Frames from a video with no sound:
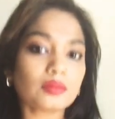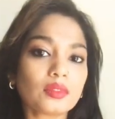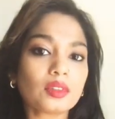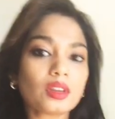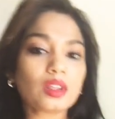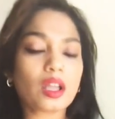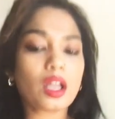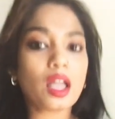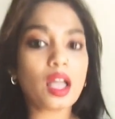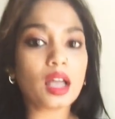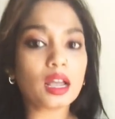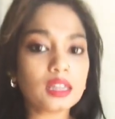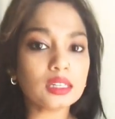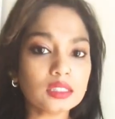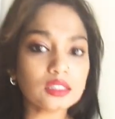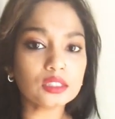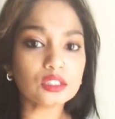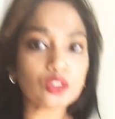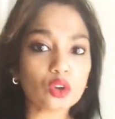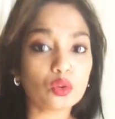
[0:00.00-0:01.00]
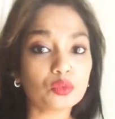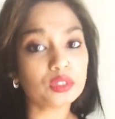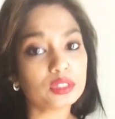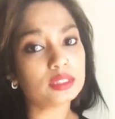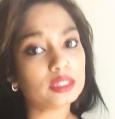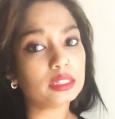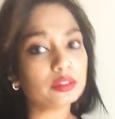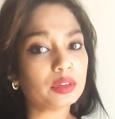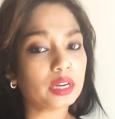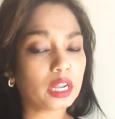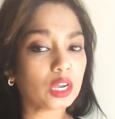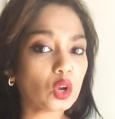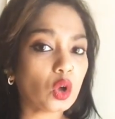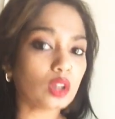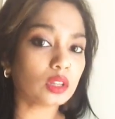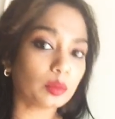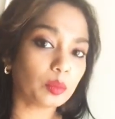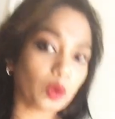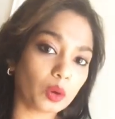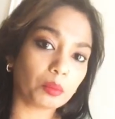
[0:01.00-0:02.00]
And obviously when I called
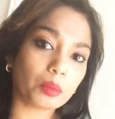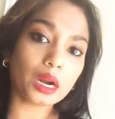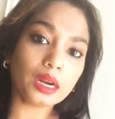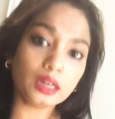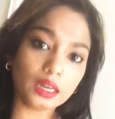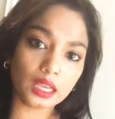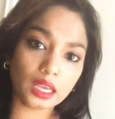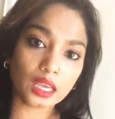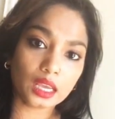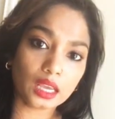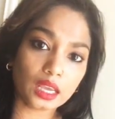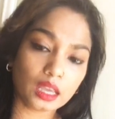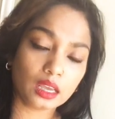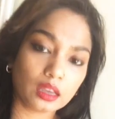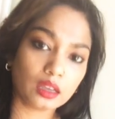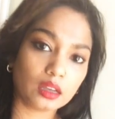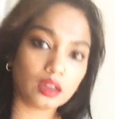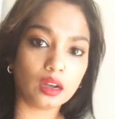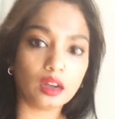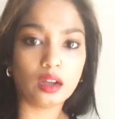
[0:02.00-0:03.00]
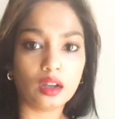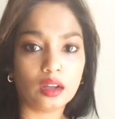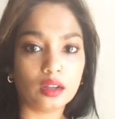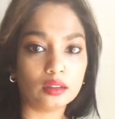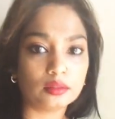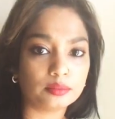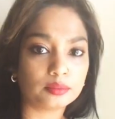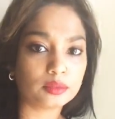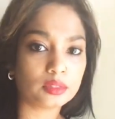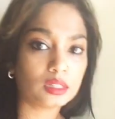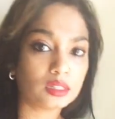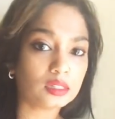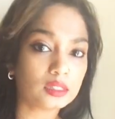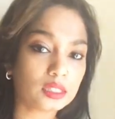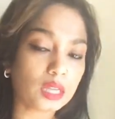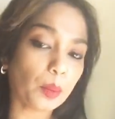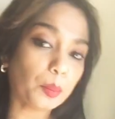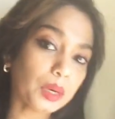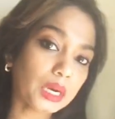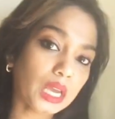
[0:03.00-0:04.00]
them on Monday,
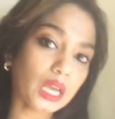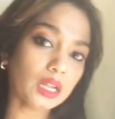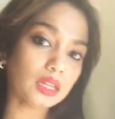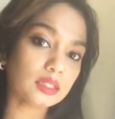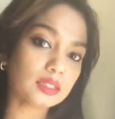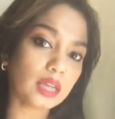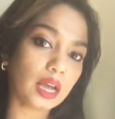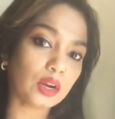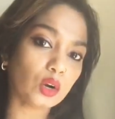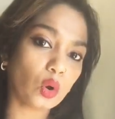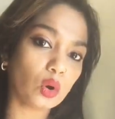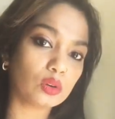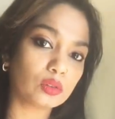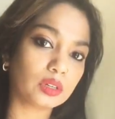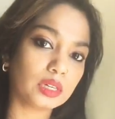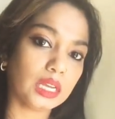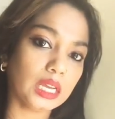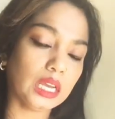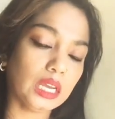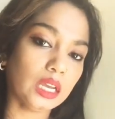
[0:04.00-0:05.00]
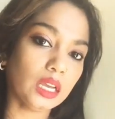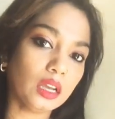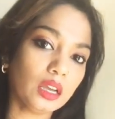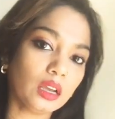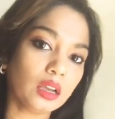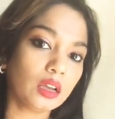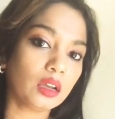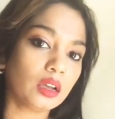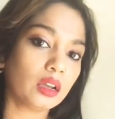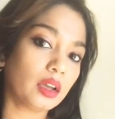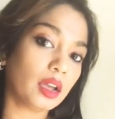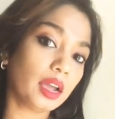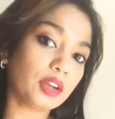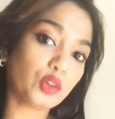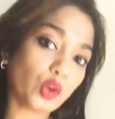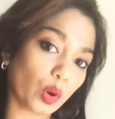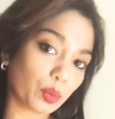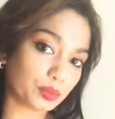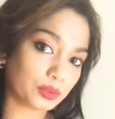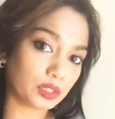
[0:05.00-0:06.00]
somebody else had already
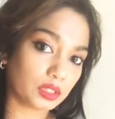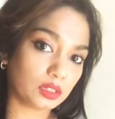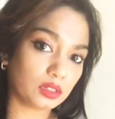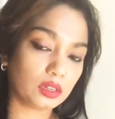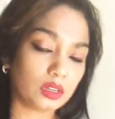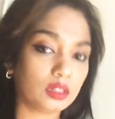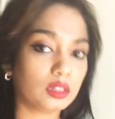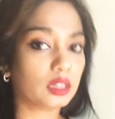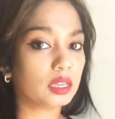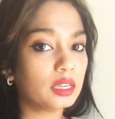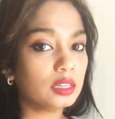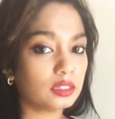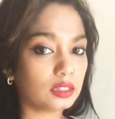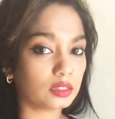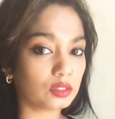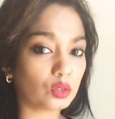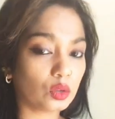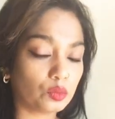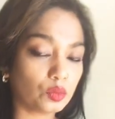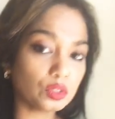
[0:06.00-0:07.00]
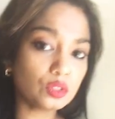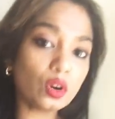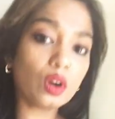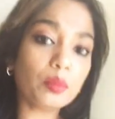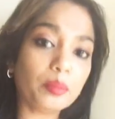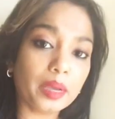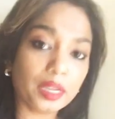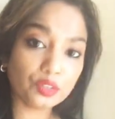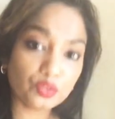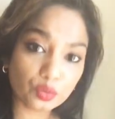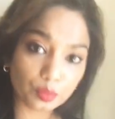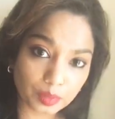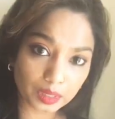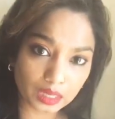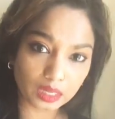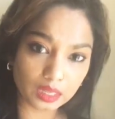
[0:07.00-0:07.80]
adopted the kitten. So it was not meant to be.